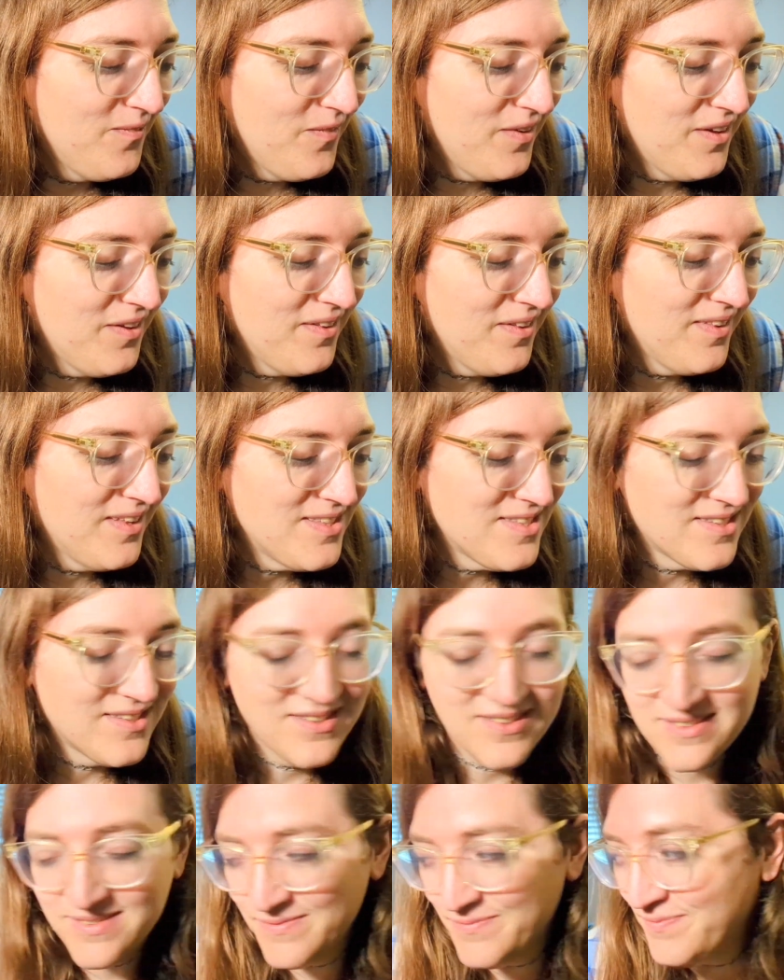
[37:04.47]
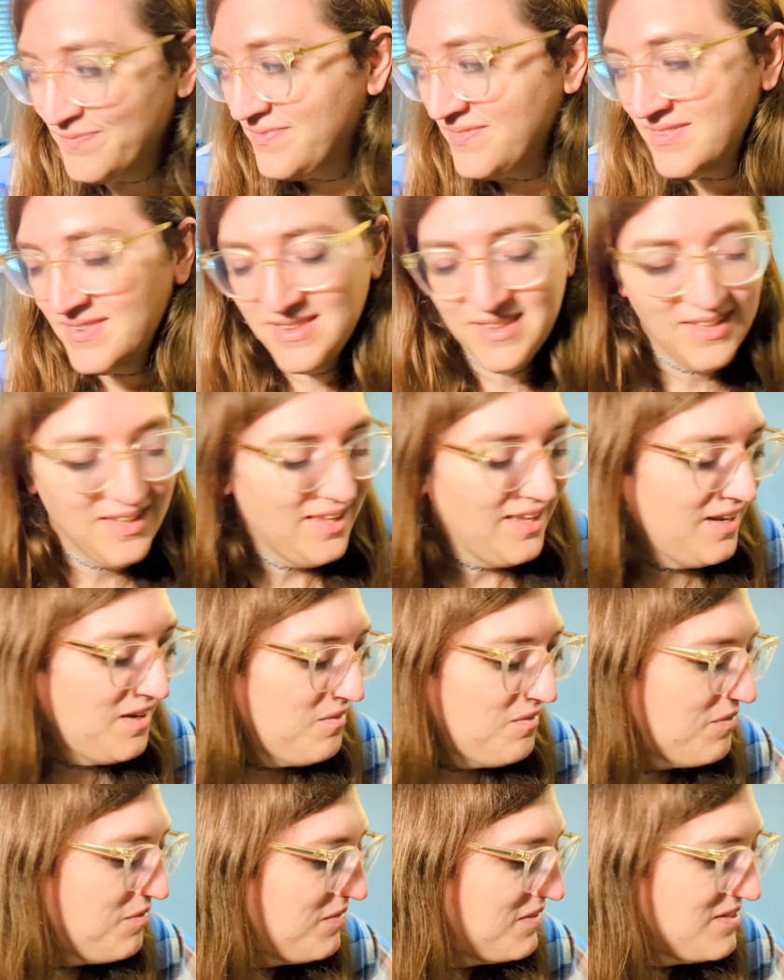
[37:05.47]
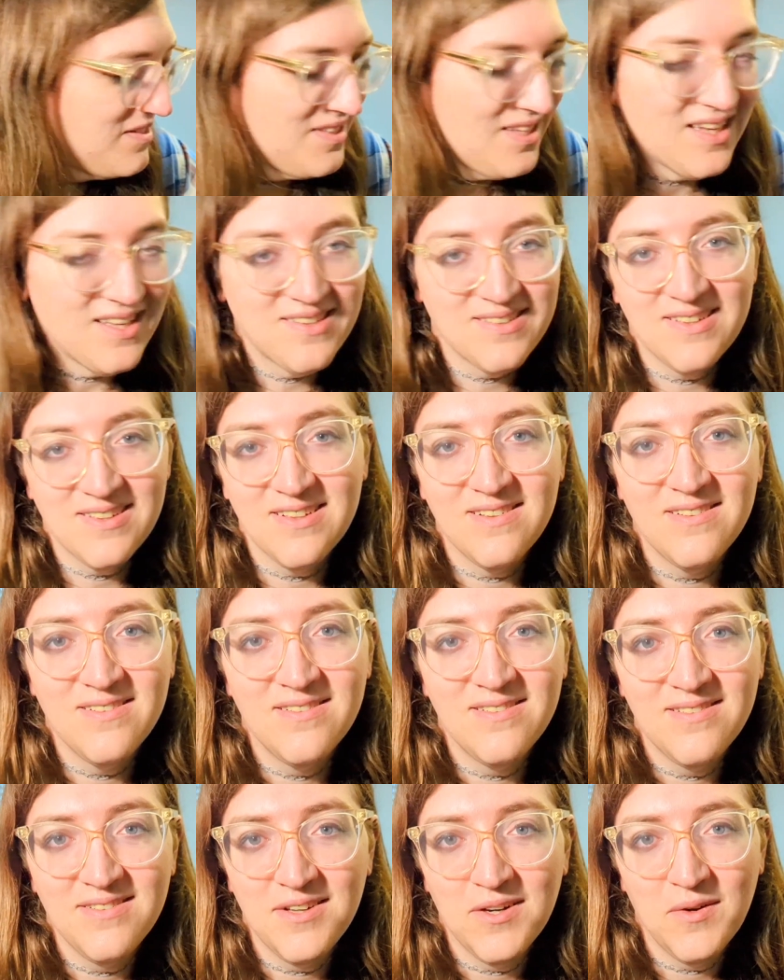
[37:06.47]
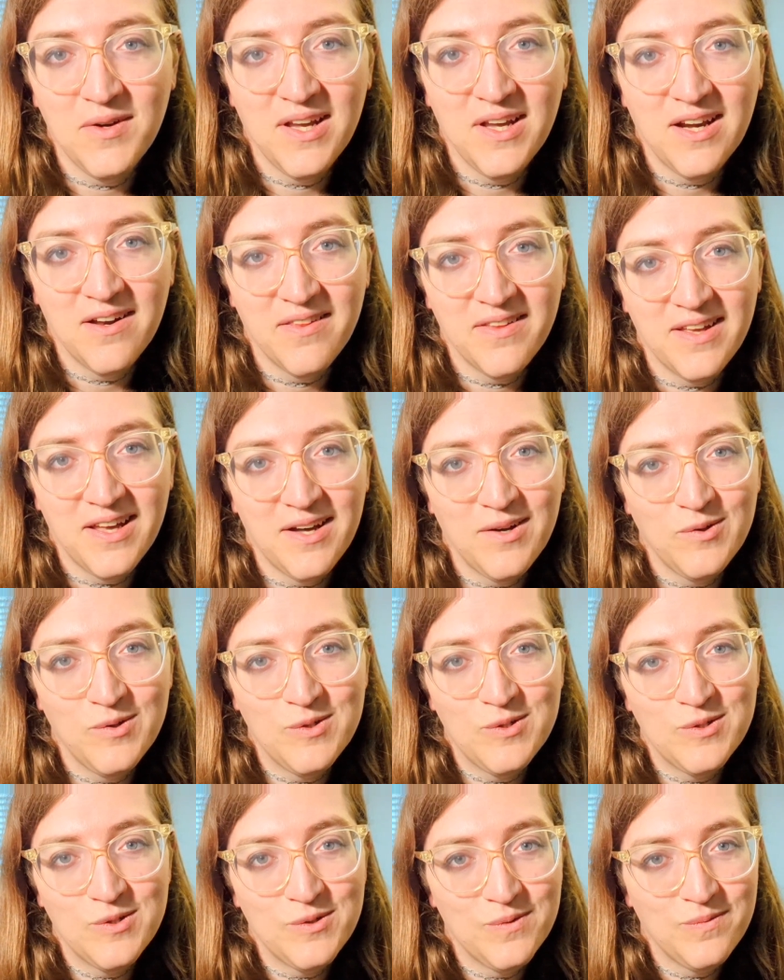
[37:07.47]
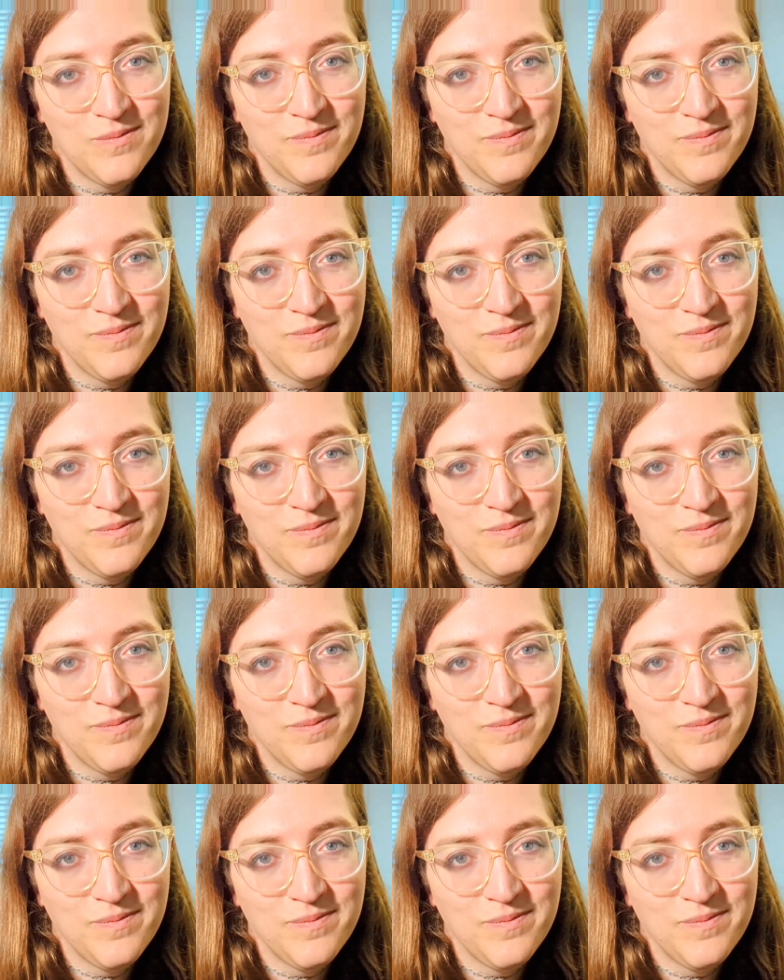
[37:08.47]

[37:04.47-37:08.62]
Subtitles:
Well, let's get up from this desk and go hang out on the couch.